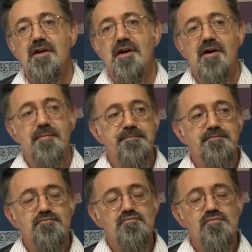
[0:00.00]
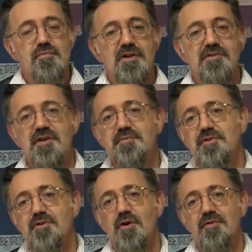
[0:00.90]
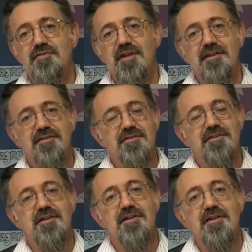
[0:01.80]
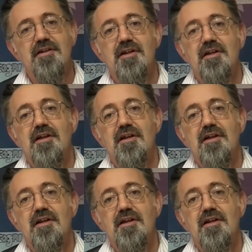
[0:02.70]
In terms of the content, the